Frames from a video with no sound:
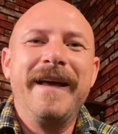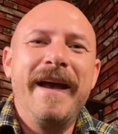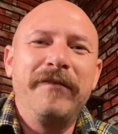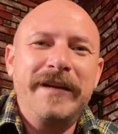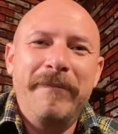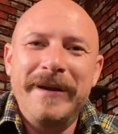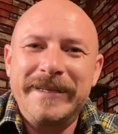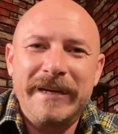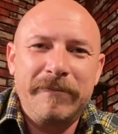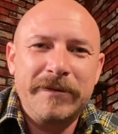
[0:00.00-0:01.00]
Every time I
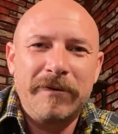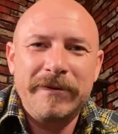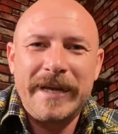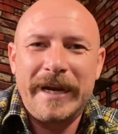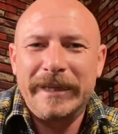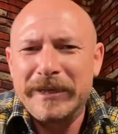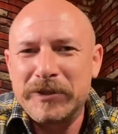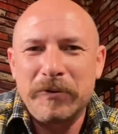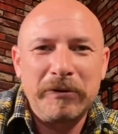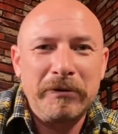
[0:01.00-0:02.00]
see him, he's always had at
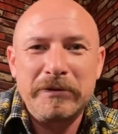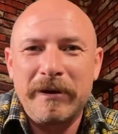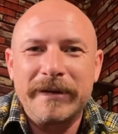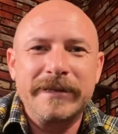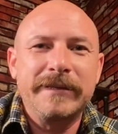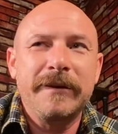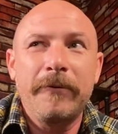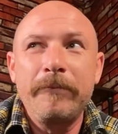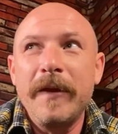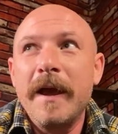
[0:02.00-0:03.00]
least 2 or 3 drinks. And
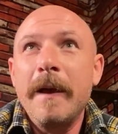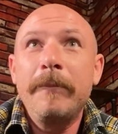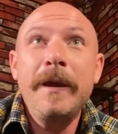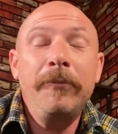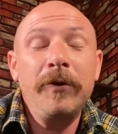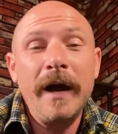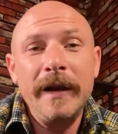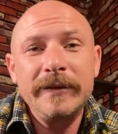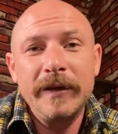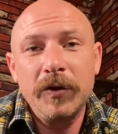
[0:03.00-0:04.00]
so people
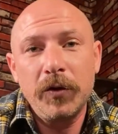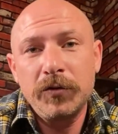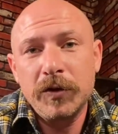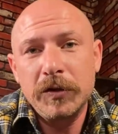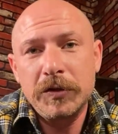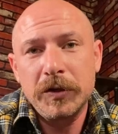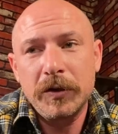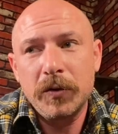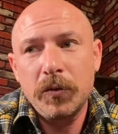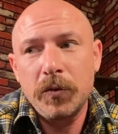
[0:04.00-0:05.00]
kind of tend
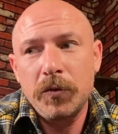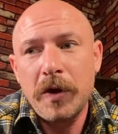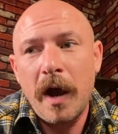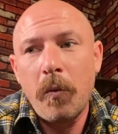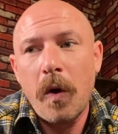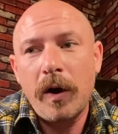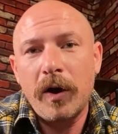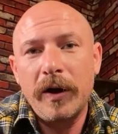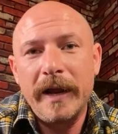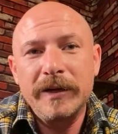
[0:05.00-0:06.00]
to not walk
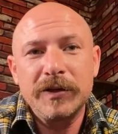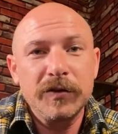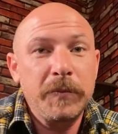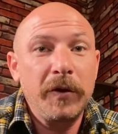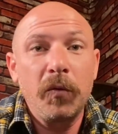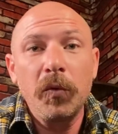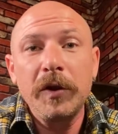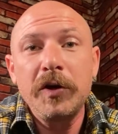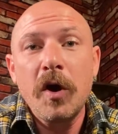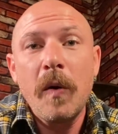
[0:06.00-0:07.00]
on eggshells, but they don't
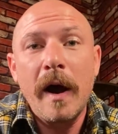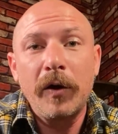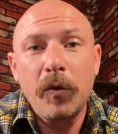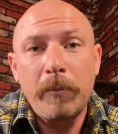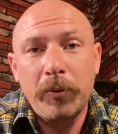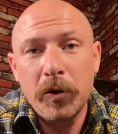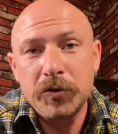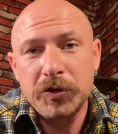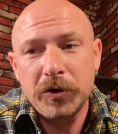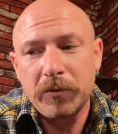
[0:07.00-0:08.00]
really know how to
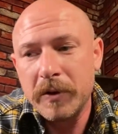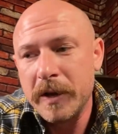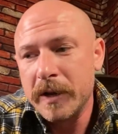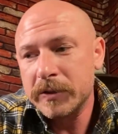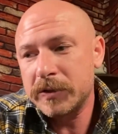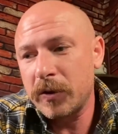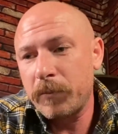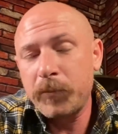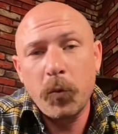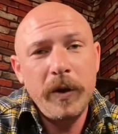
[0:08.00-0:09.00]
approach you. So
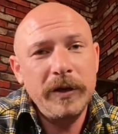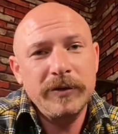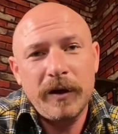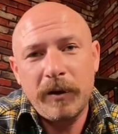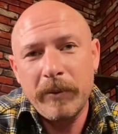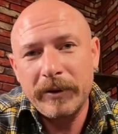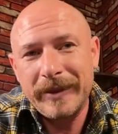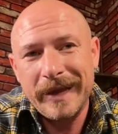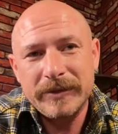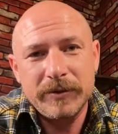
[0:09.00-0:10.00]
we can talk about
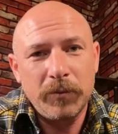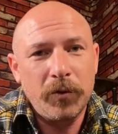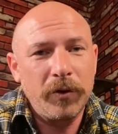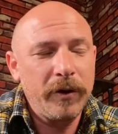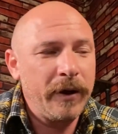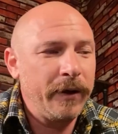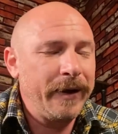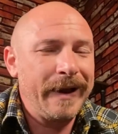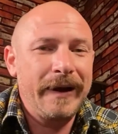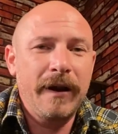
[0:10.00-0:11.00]
that some more
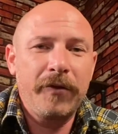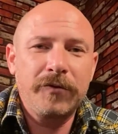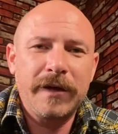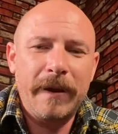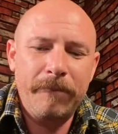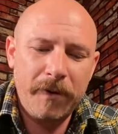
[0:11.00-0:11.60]
at another time.